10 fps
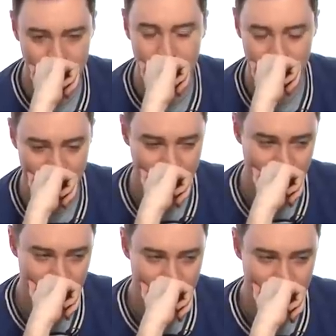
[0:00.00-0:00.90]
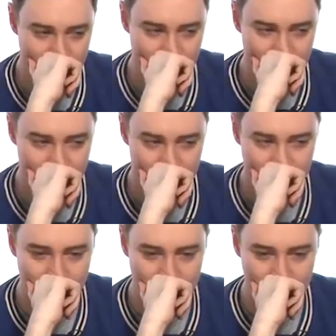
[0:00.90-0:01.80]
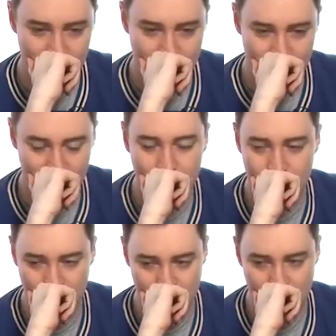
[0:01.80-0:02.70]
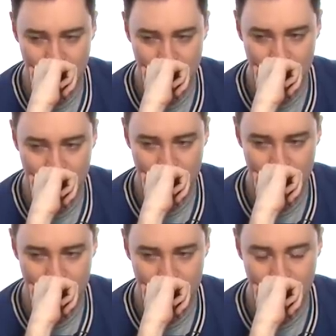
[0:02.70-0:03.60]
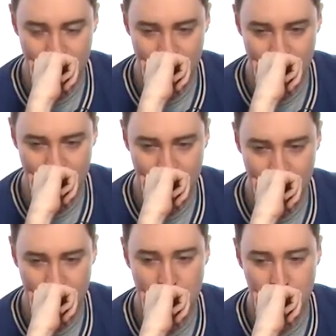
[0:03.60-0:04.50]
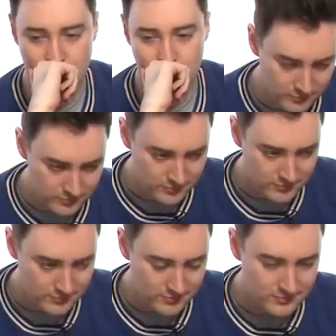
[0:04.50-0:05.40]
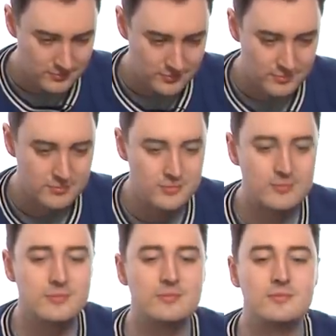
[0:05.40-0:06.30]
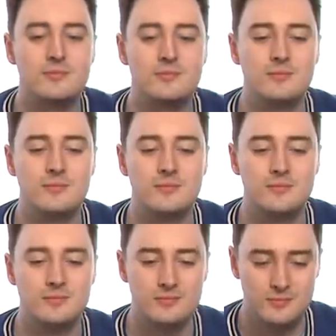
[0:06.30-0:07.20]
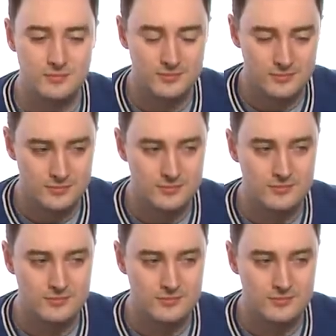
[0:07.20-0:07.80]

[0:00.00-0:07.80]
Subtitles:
(silent)